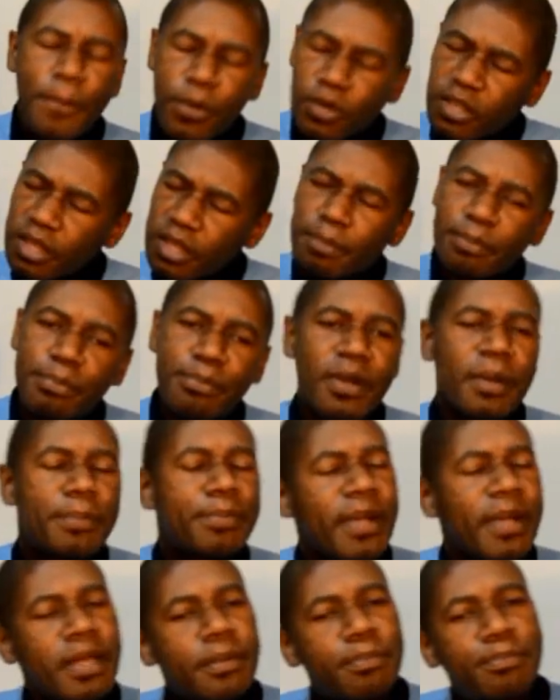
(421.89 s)
putting
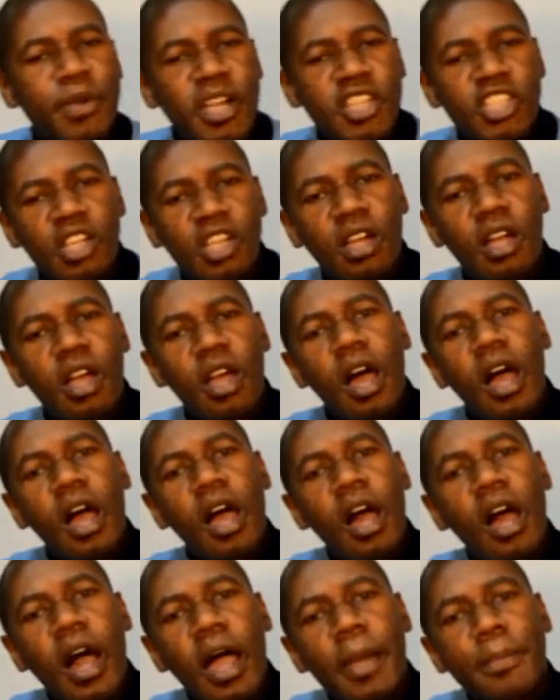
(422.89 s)
playing pressure,
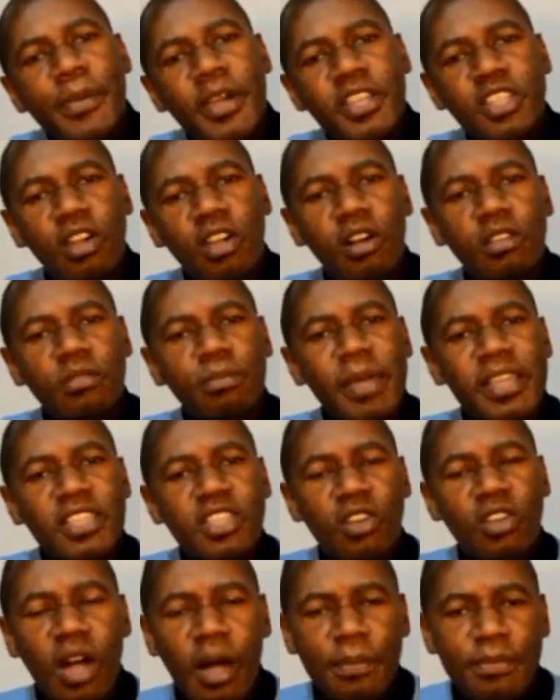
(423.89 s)
high pressure on
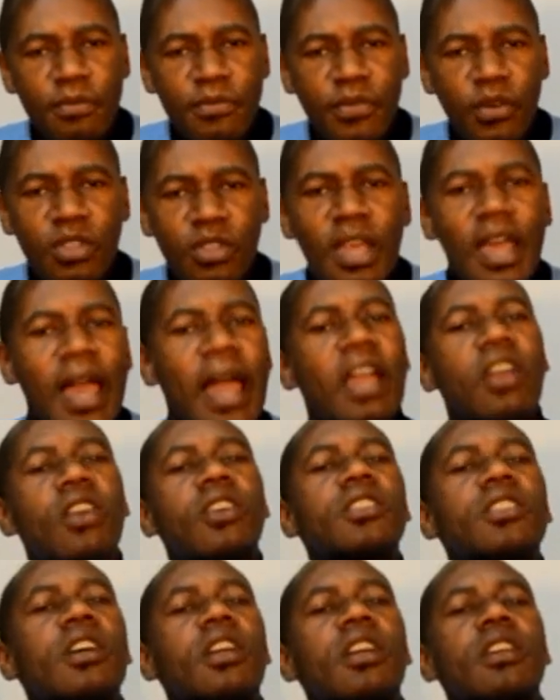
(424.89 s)
Mexico up the field, and
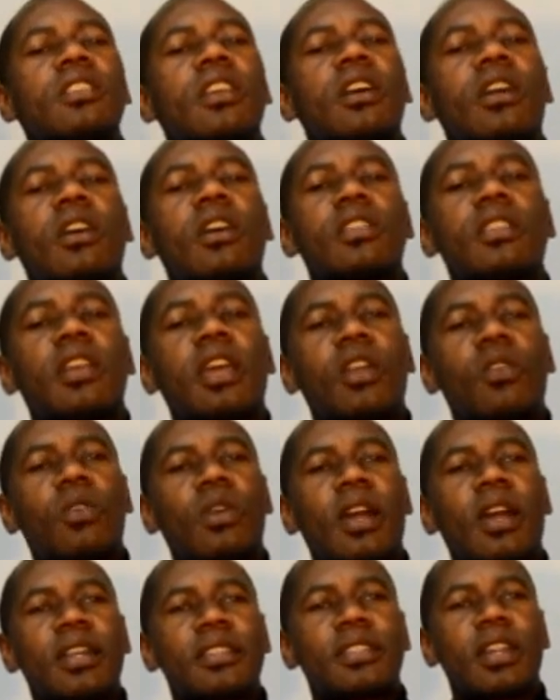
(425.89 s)
got the
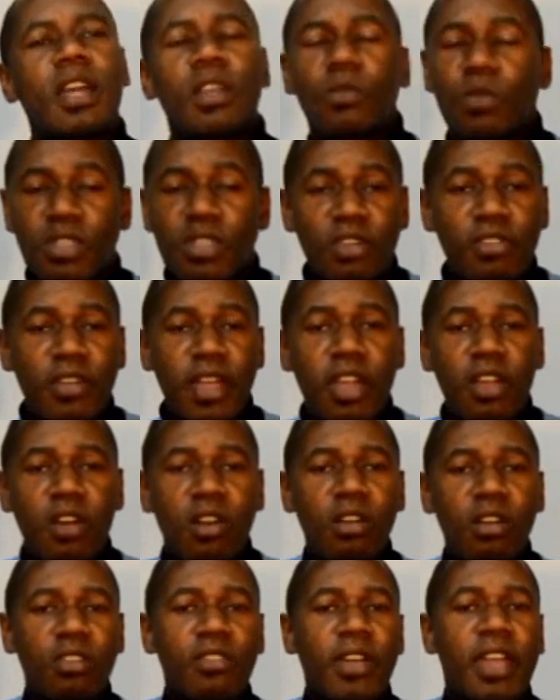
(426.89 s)
equalizer. It was a great
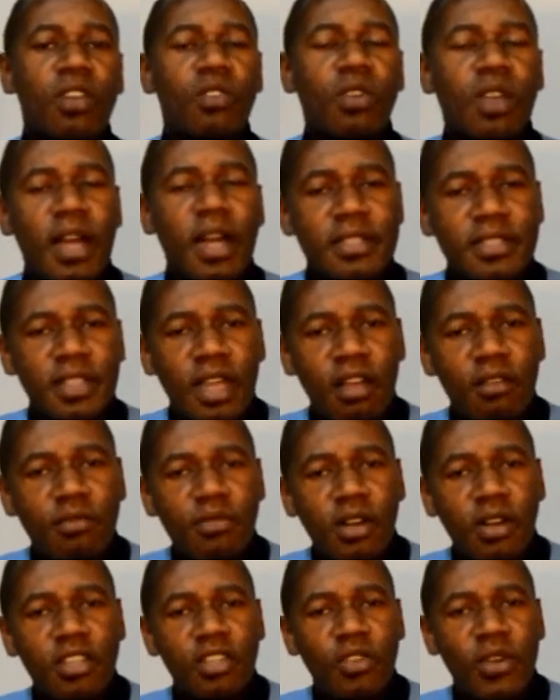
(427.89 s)
goal, great equalizer
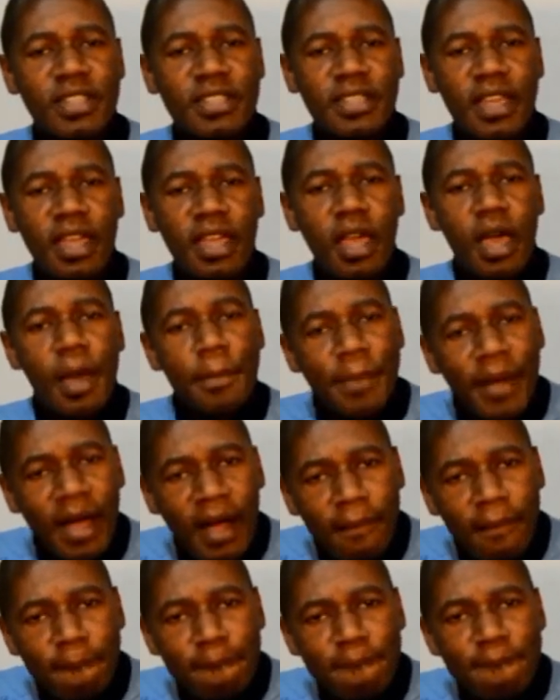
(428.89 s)
for USA,
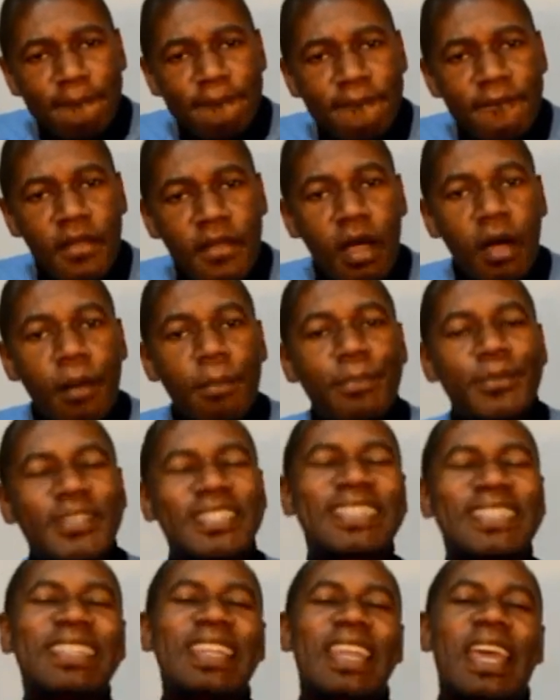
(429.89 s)
but
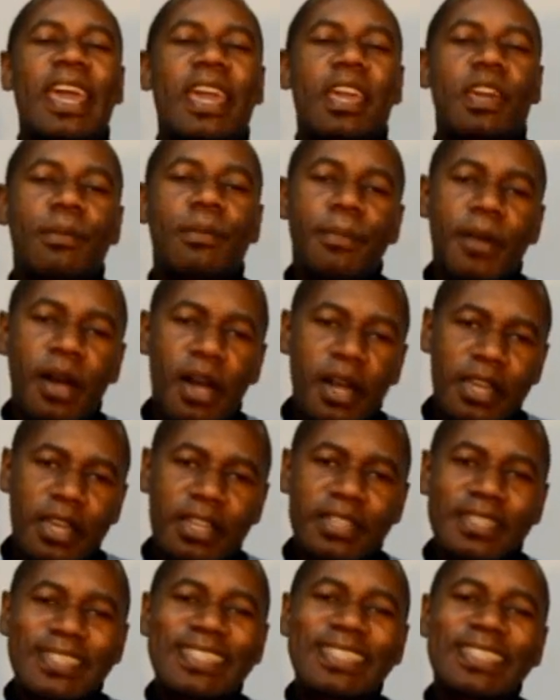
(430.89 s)
slack
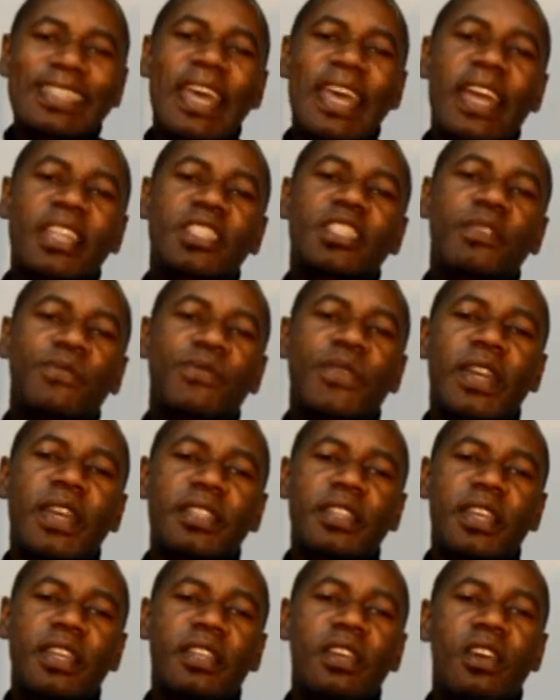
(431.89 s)
marking, slack
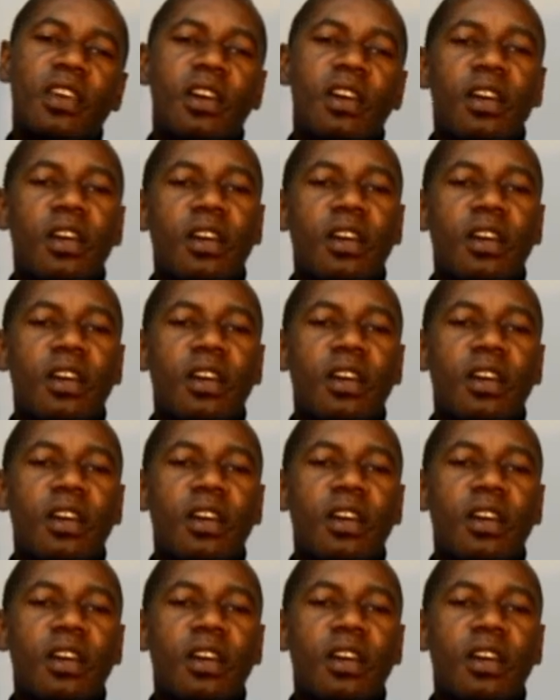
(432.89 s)
defending